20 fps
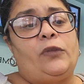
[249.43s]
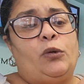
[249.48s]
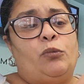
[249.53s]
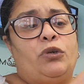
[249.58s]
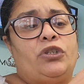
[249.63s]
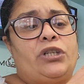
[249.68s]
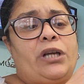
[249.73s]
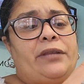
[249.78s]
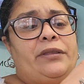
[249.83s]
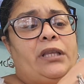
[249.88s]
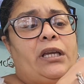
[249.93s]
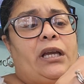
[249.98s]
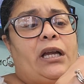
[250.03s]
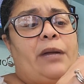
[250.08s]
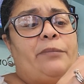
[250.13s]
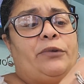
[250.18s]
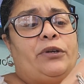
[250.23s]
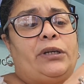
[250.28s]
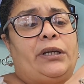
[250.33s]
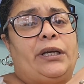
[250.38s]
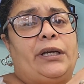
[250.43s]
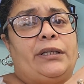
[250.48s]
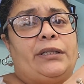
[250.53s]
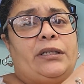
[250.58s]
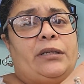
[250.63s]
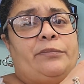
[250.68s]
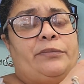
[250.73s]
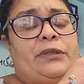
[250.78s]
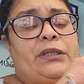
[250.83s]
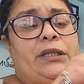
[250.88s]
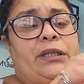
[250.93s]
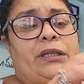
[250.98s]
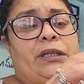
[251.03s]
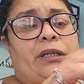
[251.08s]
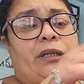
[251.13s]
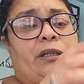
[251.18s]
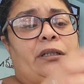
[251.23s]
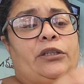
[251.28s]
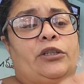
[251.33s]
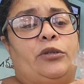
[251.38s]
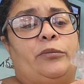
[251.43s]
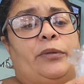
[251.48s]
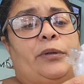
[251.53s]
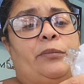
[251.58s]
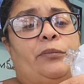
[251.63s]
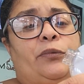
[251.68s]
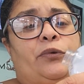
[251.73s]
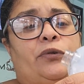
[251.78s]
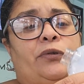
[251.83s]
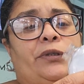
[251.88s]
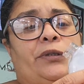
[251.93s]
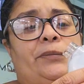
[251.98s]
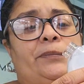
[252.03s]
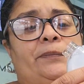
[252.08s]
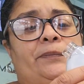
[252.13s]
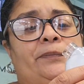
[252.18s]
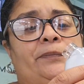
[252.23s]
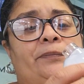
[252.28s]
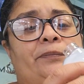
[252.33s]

which I think I'm going to end up needing a little bit more.